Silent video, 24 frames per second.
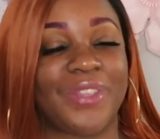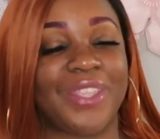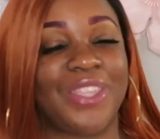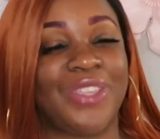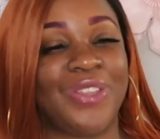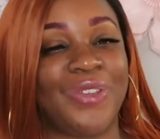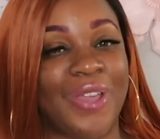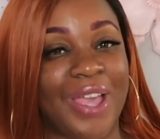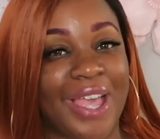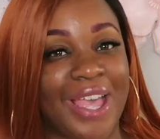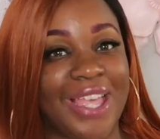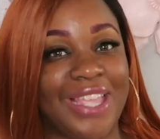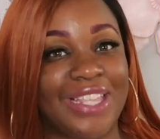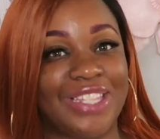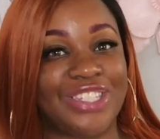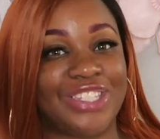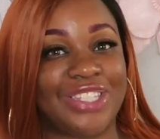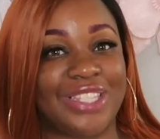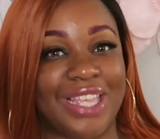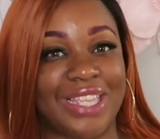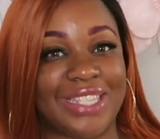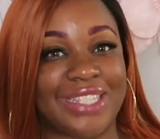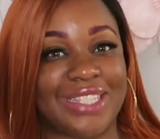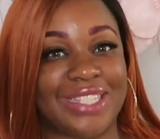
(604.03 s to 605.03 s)
You guys
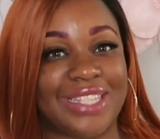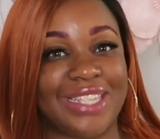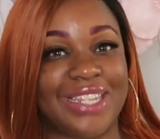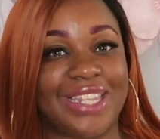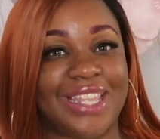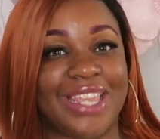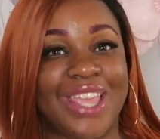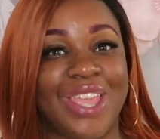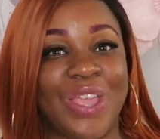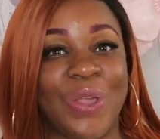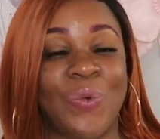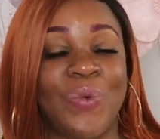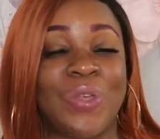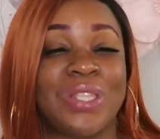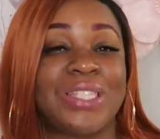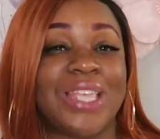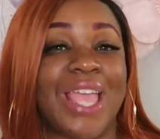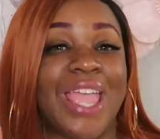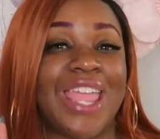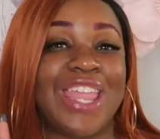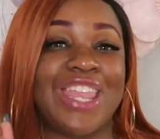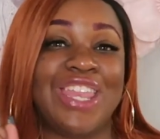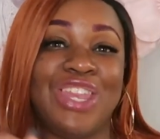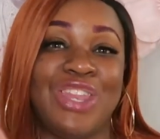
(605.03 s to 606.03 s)
guessed it. It was
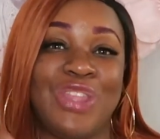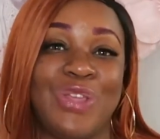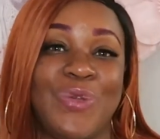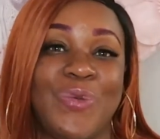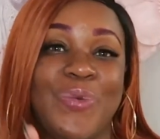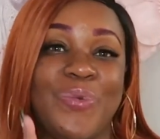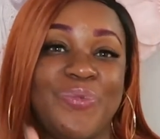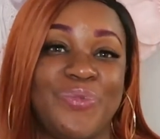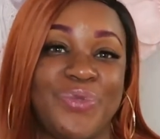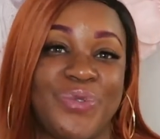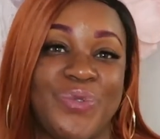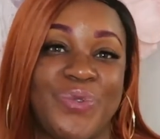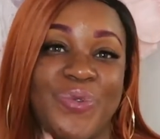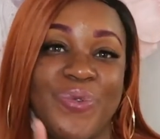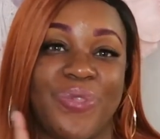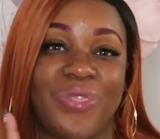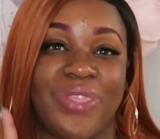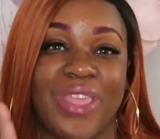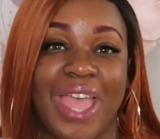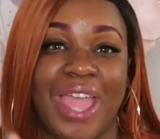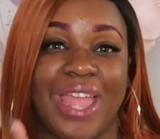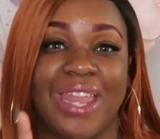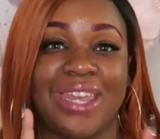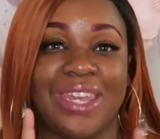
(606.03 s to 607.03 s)
a new moon
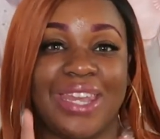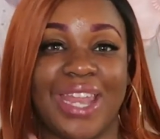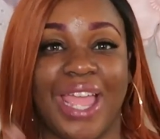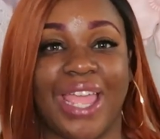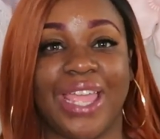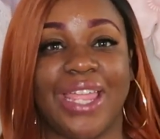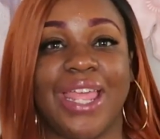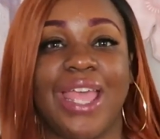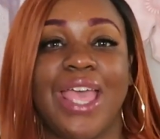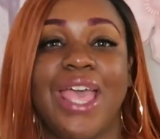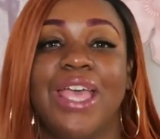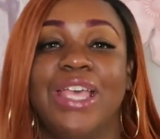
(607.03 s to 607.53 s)
that night.